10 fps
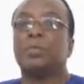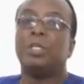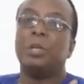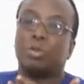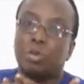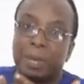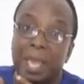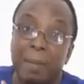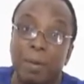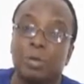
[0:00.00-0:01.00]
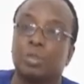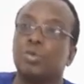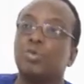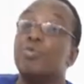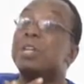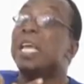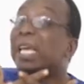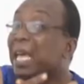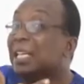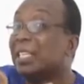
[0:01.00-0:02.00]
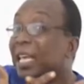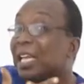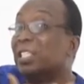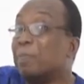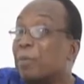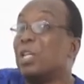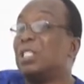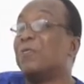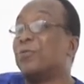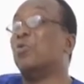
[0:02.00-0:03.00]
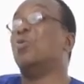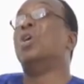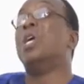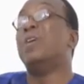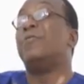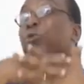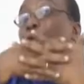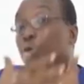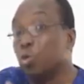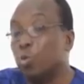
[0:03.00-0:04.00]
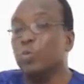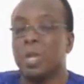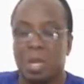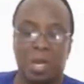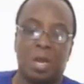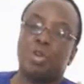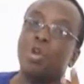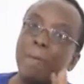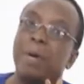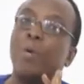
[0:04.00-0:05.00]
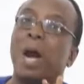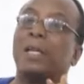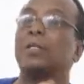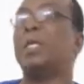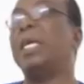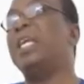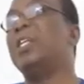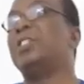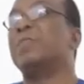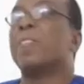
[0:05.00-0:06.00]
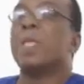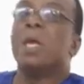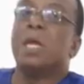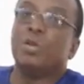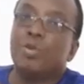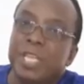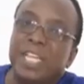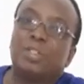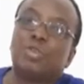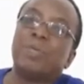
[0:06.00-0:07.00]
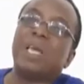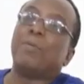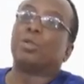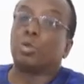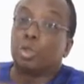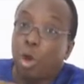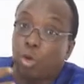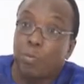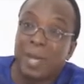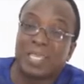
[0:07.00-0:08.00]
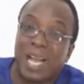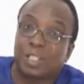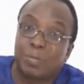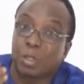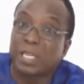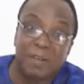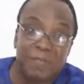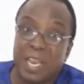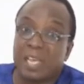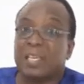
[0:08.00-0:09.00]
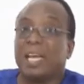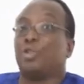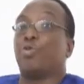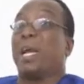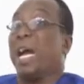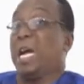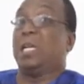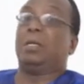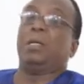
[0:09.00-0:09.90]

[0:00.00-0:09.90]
to be able to win a case against the police if you sue. Number one is you need to be able to document as much evidence as you can.